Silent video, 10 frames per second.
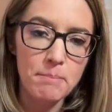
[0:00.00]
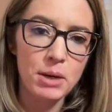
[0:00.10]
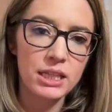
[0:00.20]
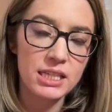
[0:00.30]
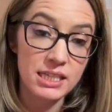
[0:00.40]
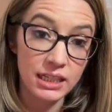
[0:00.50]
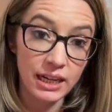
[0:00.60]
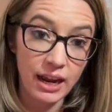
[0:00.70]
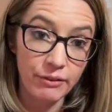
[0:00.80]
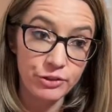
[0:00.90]
but the Sunday
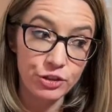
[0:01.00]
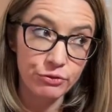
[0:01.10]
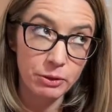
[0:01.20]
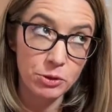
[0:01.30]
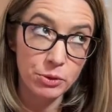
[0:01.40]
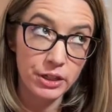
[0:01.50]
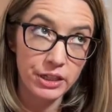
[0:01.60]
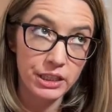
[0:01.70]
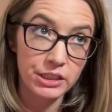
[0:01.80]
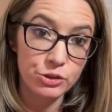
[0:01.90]
after,
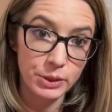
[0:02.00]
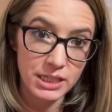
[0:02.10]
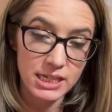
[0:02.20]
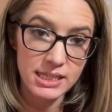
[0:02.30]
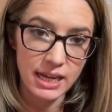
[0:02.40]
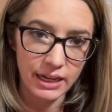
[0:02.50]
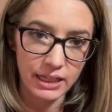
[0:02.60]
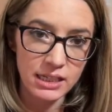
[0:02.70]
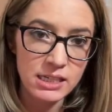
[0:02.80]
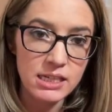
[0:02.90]
February
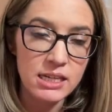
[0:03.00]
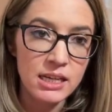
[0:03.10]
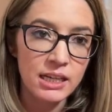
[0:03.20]
22nd.